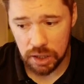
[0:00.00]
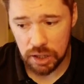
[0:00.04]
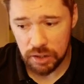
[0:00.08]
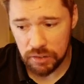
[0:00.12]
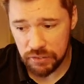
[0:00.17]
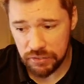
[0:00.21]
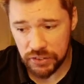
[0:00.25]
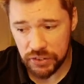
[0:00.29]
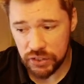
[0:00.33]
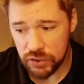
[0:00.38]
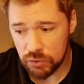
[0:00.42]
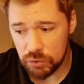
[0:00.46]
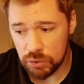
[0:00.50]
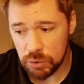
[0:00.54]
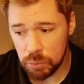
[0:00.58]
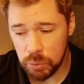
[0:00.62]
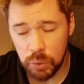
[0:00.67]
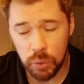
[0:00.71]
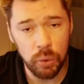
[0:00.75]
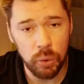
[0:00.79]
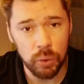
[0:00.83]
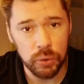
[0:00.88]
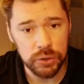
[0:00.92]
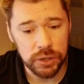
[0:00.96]
for the
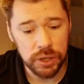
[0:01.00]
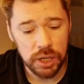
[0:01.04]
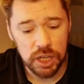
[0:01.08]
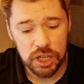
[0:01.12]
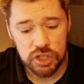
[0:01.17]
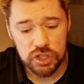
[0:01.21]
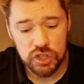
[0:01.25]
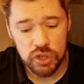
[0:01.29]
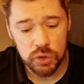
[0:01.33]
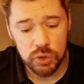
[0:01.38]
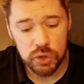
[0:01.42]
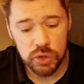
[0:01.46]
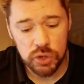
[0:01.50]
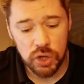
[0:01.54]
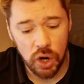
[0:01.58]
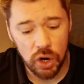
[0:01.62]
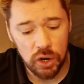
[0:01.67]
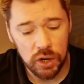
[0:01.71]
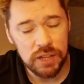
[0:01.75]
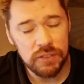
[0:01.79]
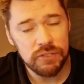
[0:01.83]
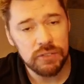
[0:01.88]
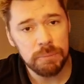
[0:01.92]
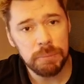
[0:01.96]
reward. So you
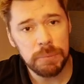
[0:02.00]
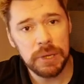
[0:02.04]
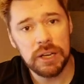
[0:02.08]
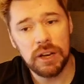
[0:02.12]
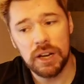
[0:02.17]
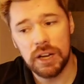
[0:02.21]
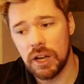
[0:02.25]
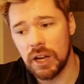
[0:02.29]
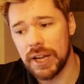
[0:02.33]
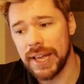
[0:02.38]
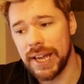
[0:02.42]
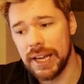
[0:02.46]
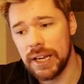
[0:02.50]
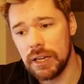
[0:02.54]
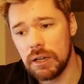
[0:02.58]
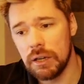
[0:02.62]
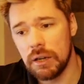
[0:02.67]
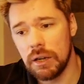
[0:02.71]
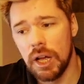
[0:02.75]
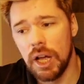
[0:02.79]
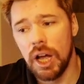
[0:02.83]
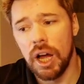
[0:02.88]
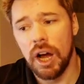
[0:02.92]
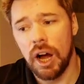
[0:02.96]
can't even be like, okay,
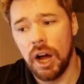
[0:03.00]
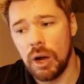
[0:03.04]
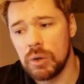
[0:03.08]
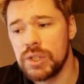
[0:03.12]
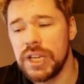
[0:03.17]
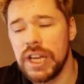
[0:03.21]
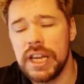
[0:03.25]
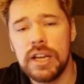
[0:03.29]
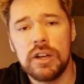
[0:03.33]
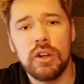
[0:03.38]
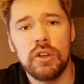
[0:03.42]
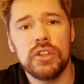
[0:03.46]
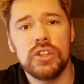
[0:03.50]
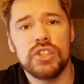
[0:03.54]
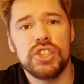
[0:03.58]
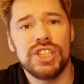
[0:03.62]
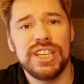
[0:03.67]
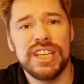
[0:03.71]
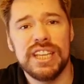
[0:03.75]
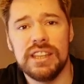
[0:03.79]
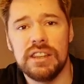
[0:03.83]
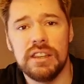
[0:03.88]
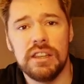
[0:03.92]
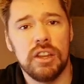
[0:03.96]
I'll take on the
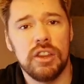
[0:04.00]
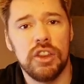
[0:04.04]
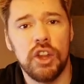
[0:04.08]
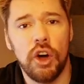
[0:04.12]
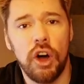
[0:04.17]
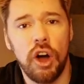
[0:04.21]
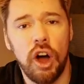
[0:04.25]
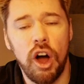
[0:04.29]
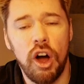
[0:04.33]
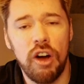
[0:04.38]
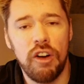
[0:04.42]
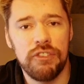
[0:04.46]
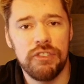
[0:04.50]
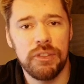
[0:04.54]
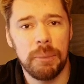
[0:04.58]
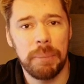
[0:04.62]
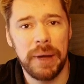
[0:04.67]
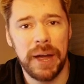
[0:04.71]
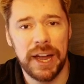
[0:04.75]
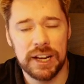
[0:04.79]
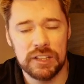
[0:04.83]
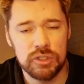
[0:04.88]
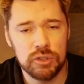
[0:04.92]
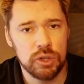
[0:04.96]
chin that half the
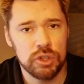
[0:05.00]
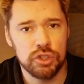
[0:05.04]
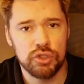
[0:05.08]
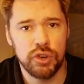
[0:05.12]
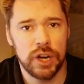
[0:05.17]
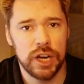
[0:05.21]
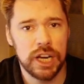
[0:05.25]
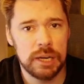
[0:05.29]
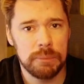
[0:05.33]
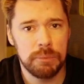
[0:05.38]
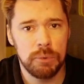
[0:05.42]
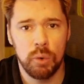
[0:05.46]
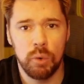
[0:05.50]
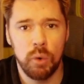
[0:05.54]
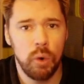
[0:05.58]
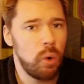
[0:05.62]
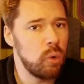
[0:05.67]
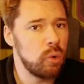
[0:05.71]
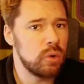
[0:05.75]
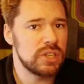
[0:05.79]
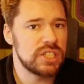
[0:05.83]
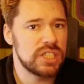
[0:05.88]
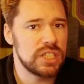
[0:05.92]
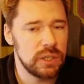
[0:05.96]
packs are untradeable, all
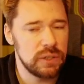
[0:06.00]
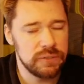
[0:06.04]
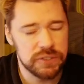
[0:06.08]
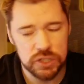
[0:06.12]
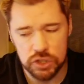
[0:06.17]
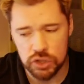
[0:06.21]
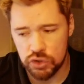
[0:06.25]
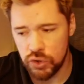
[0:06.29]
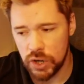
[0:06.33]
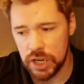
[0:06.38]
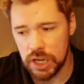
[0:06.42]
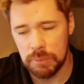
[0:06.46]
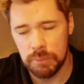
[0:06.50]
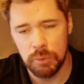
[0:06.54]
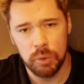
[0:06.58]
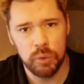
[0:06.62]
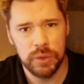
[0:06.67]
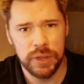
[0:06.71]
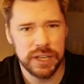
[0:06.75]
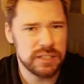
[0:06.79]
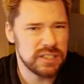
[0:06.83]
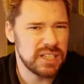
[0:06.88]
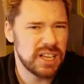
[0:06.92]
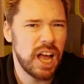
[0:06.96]
the silvers are tradable,
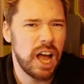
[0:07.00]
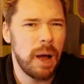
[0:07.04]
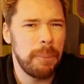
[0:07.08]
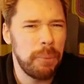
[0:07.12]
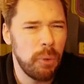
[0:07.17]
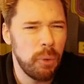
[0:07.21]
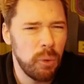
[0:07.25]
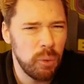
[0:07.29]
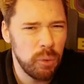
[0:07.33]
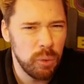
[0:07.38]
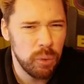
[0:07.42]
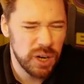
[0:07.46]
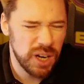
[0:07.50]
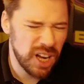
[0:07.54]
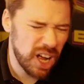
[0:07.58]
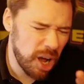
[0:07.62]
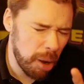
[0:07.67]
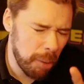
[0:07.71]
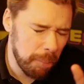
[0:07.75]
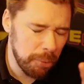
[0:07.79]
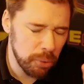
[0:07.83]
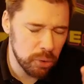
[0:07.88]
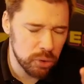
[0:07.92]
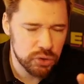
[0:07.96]
There's a couple
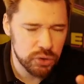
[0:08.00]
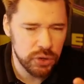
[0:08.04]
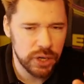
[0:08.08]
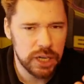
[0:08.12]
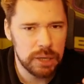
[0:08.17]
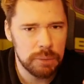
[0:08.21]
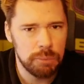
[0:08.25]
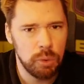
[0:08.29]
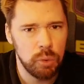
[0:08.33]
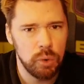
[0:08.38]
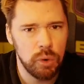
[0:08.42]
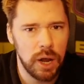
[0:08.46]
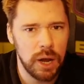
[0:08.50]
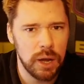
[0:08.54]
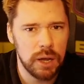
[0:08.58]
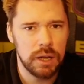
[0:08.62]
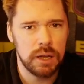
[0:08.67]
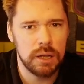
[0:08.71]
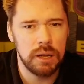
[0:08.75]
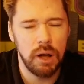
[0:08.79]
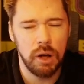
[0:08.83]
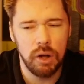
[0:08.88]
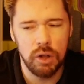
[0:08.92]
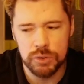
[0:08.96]
couple of tradable like
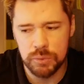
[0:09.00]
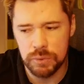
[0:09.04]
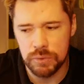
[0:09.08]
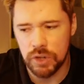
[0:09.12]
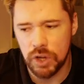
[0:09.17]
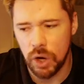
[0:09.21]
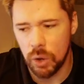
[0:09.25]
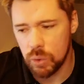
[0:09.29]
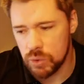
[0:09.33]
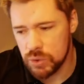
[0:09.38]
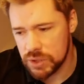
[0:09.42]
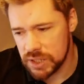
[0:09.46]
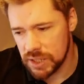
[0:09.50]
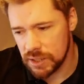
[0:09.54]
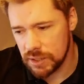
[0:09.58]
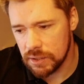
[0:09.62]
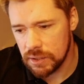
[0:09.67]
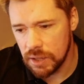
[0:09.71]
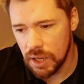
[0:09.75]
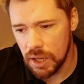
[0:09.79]
cards with golds in.